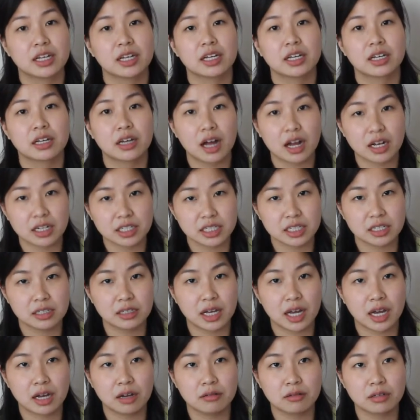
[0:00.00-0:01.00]
cocktail
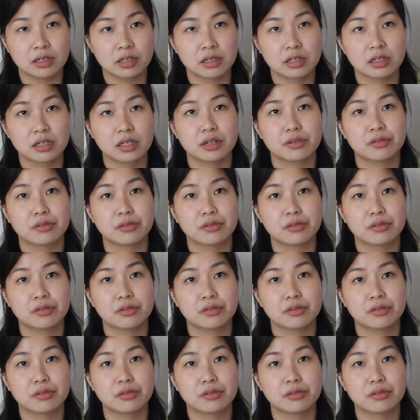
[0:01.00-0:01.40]
hour,